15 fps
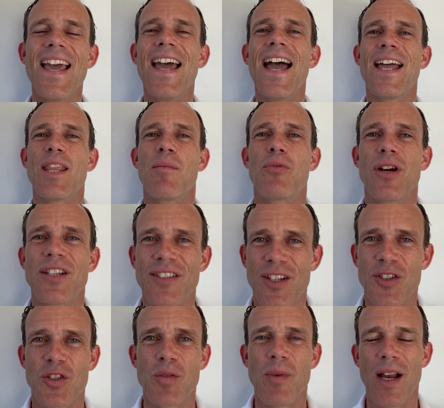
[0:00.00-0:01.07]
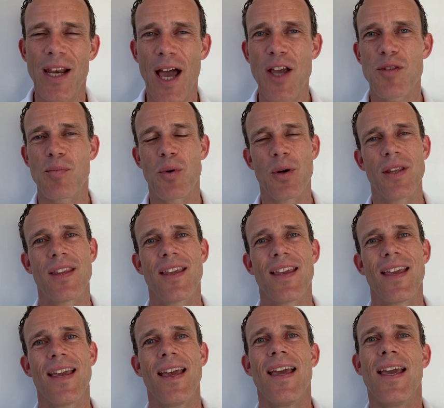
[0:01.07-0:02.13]
And that brings us to my last point.
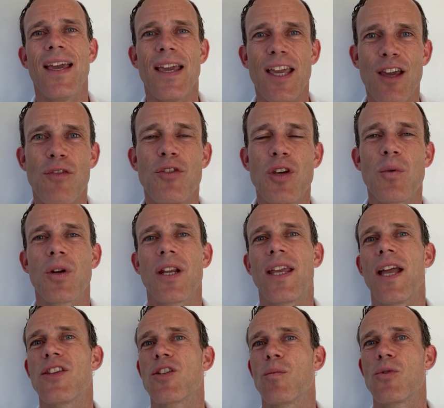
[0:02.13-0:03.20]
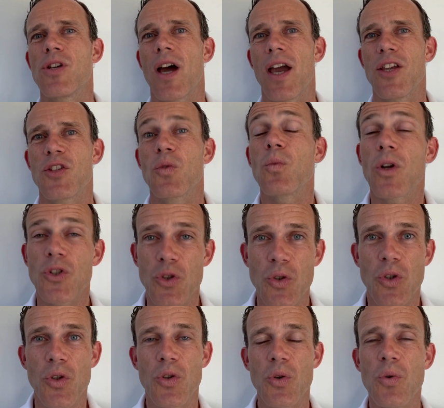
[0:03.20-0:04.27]
If you want to get some Jais, what
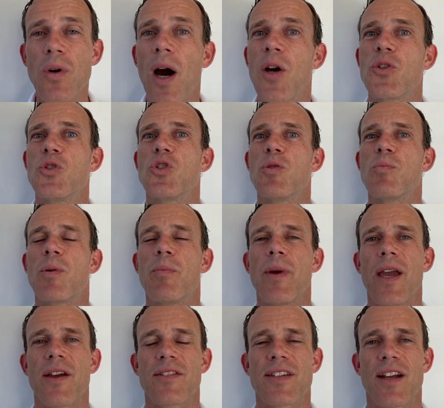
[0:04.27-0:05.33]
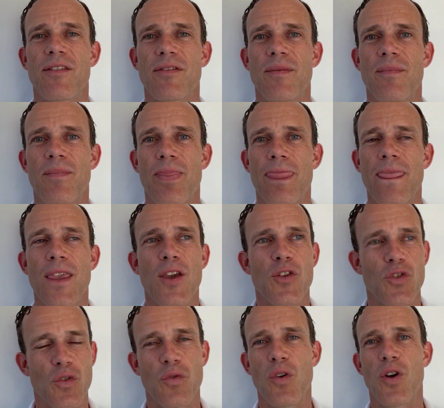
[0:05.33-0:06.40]
should you do? How should you prepare yourself?
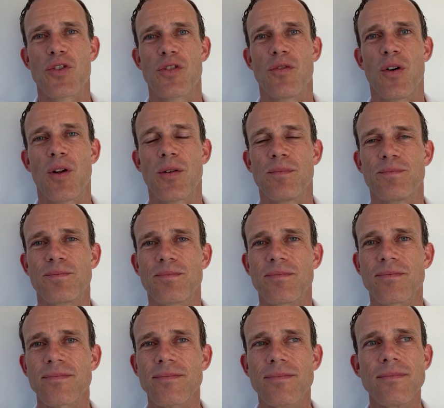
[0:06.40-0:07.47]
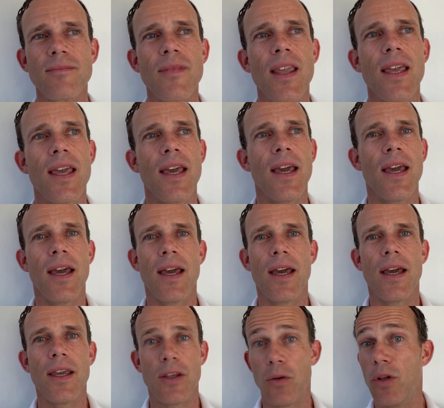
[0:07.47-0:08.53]
So first of all,
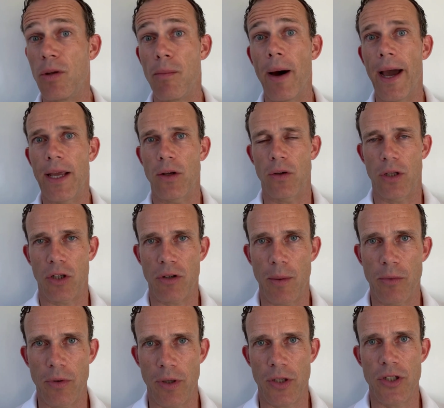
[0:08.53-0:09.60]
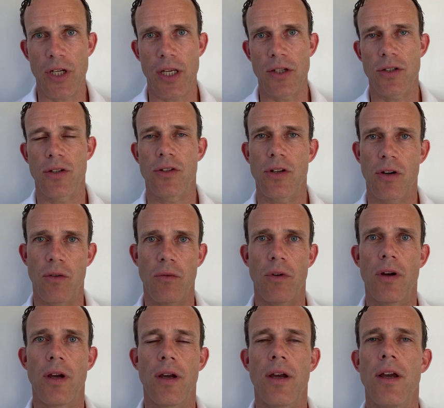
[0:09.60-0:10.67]
you need to buy it on a crypto exchange. So
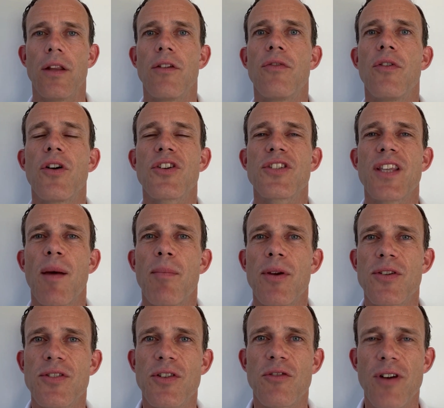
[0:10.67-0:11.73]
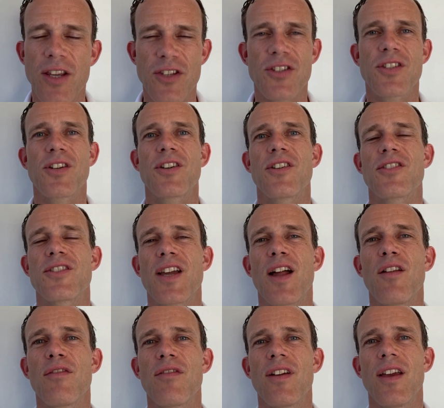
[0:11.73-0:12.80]
the first step is register
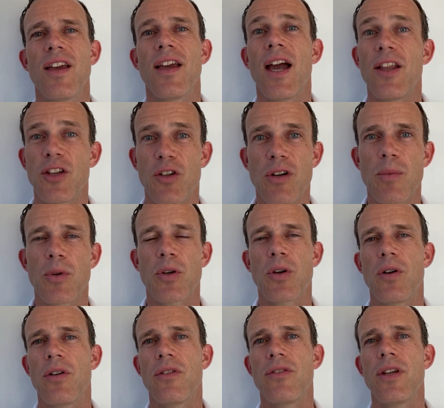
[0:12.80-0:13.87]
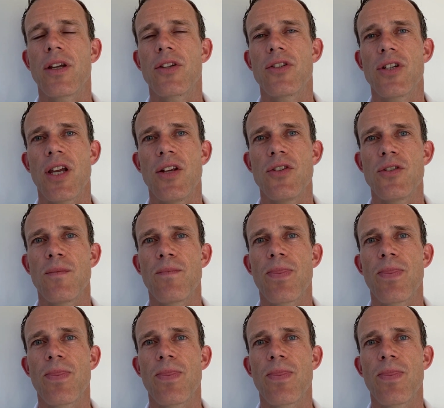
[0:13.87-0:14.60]
yourself at a cryptocurrency exchange